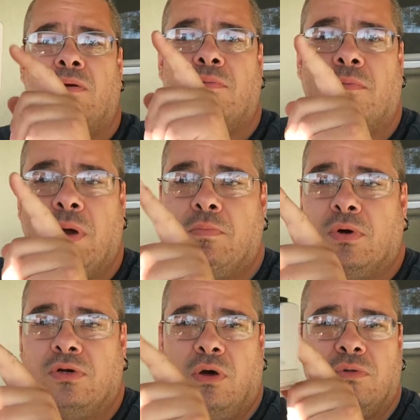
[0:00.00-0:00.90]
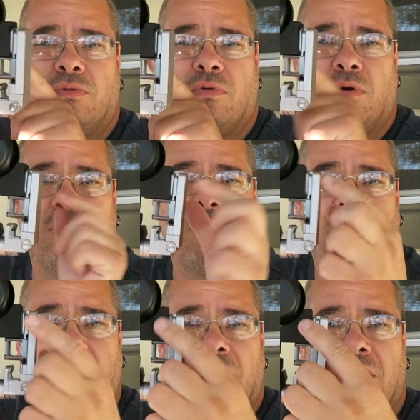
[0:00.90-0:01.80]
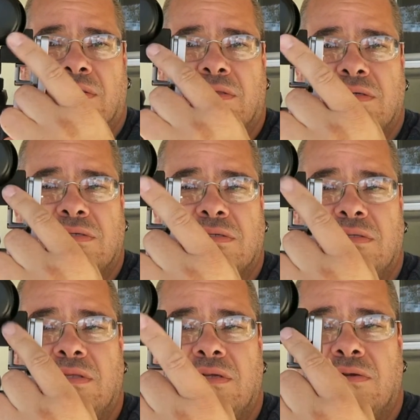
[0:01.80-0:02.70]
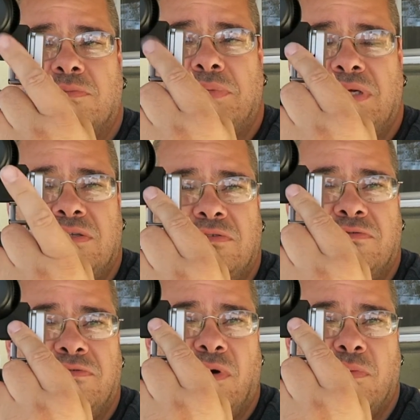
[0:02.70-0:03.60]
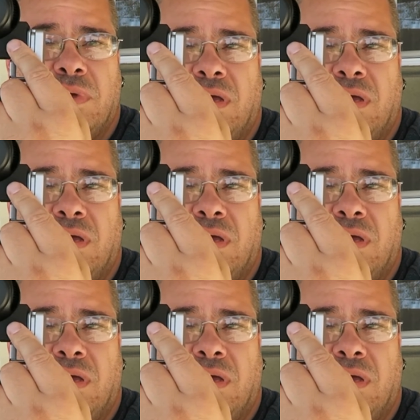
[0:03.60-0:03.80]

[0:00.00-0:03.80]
Remember, don't throw away this little piece of foam